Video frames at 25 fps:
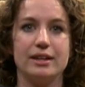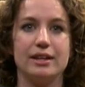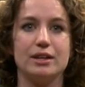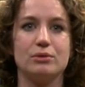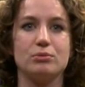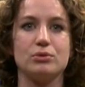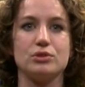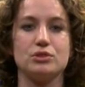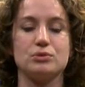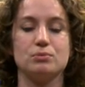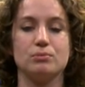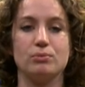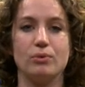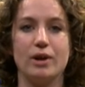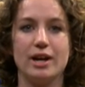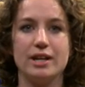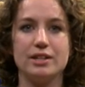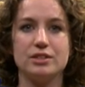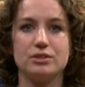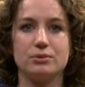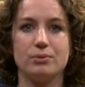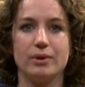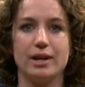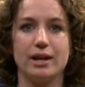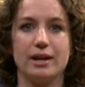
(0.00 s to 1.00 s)
equals
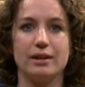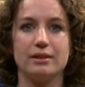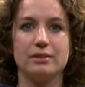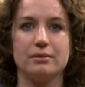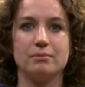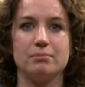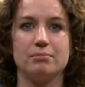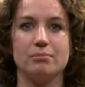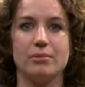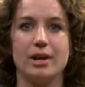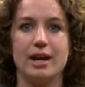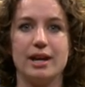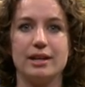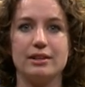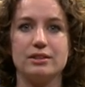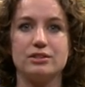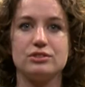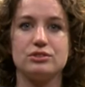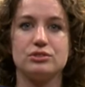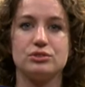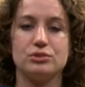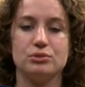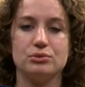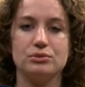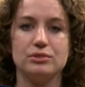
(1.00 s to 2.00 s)
y squared
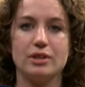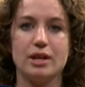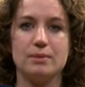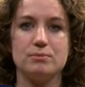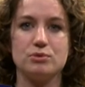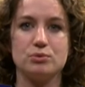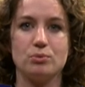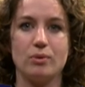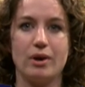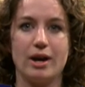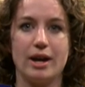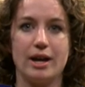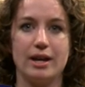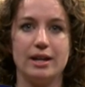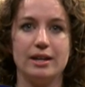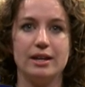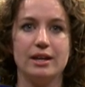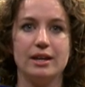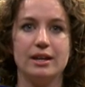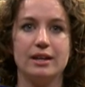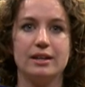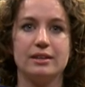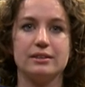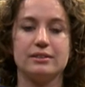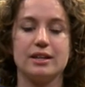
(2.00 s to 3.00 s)
minus 2 times y
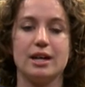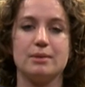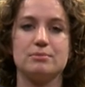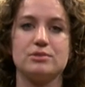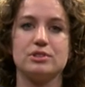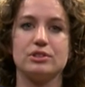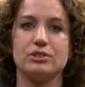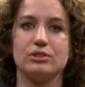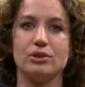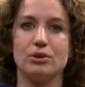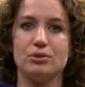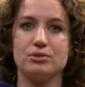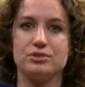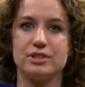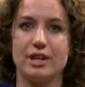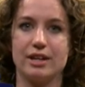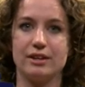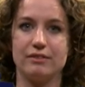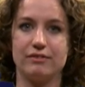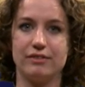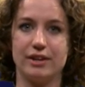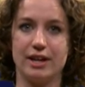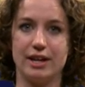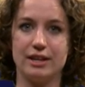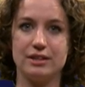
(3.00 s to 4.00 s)
times the
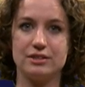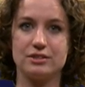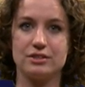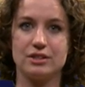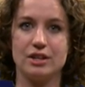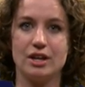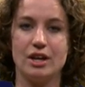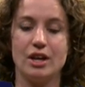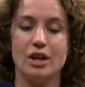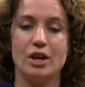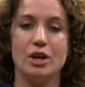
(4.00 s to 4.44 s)
cosine of x